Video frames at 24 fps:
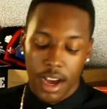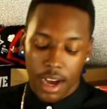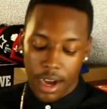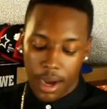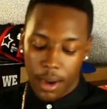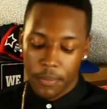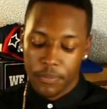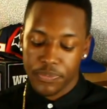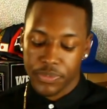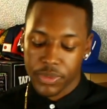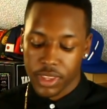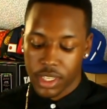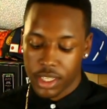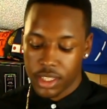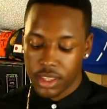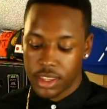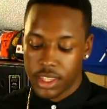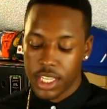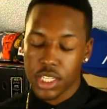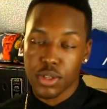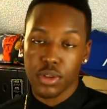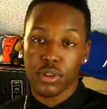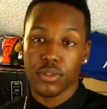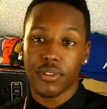Um,
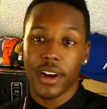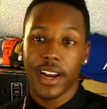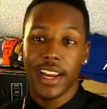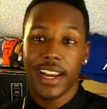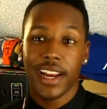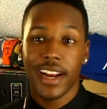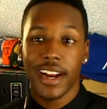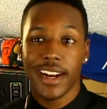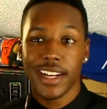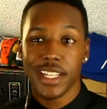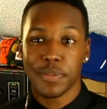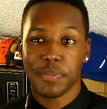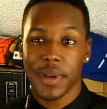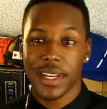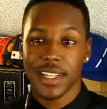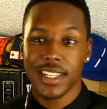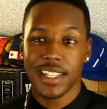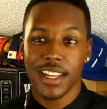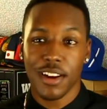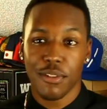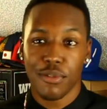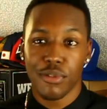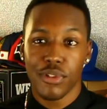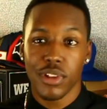this one right here is
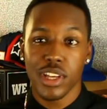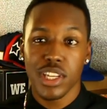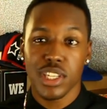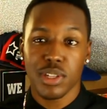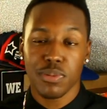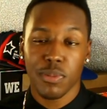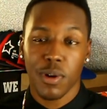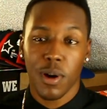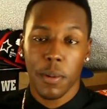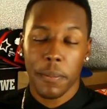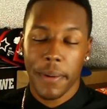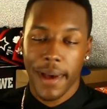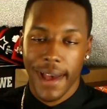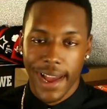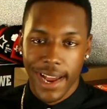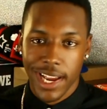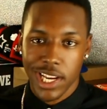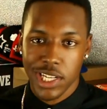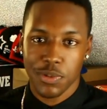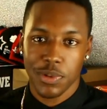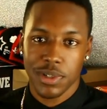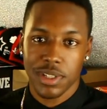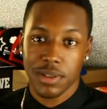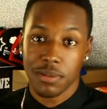basically a really small
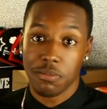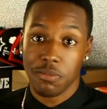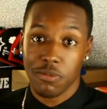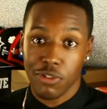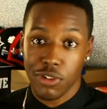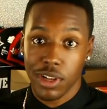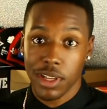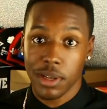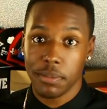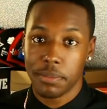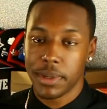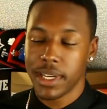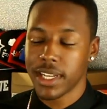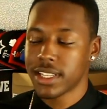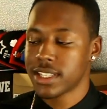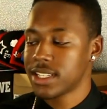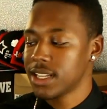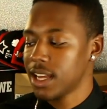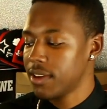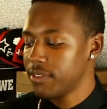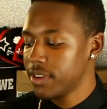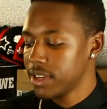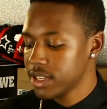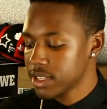package with some really big
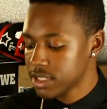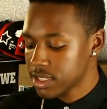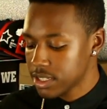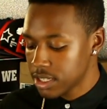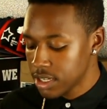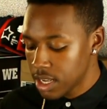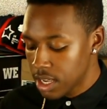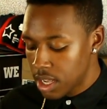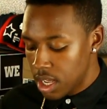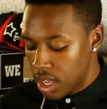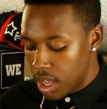savings.